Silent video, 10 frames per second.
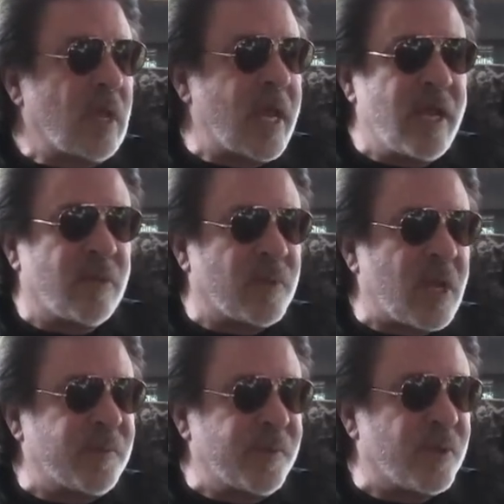A, a
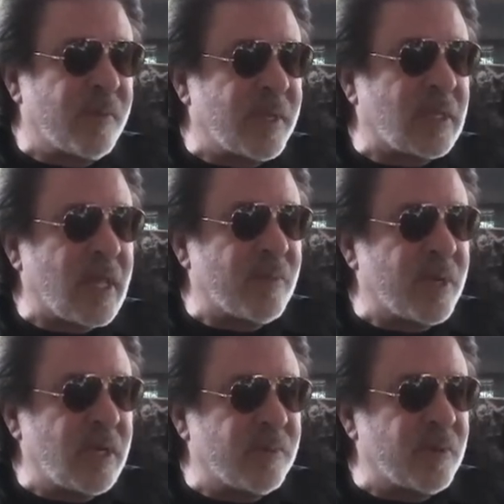lot of people are going to make a lot of
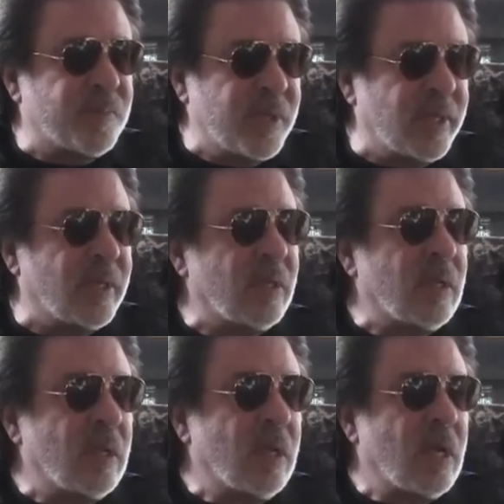money, but B,
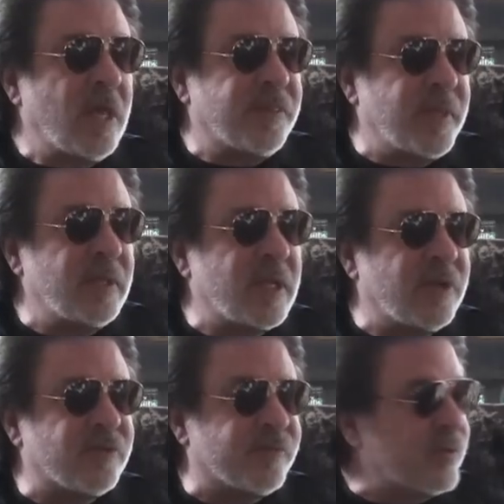I think that
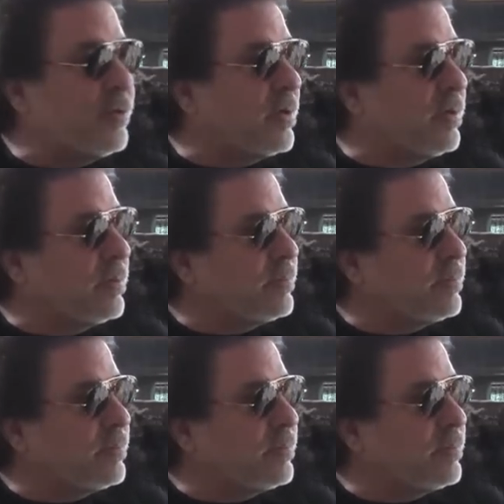it's the future.